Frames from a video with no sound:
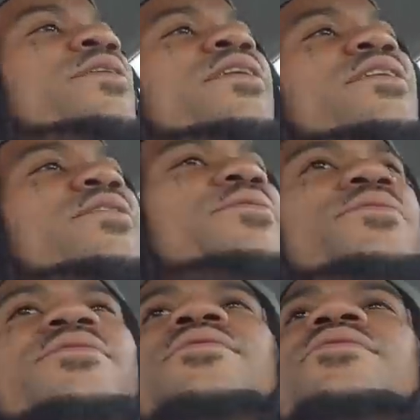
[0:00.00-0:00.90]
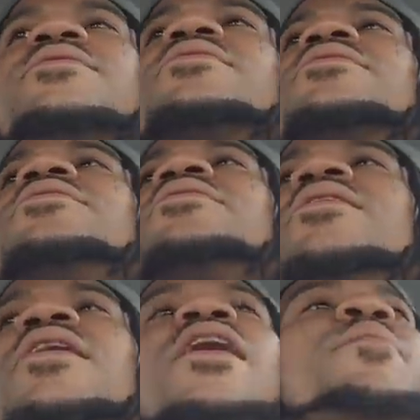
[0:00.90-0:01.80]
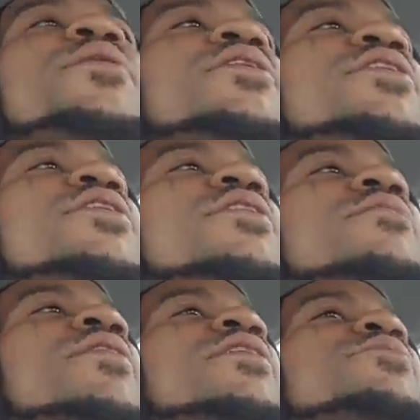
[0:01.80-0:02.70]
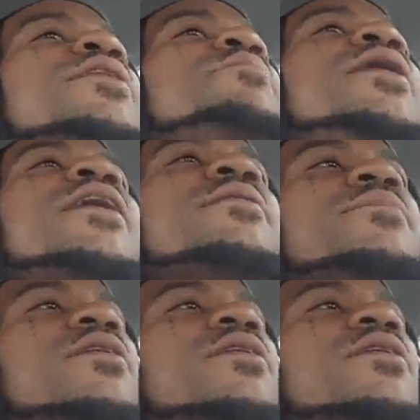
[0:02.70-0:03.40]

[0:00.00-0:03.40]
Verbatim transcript: he can do. Yeah, I'm in the hood. I'm right through the bottom.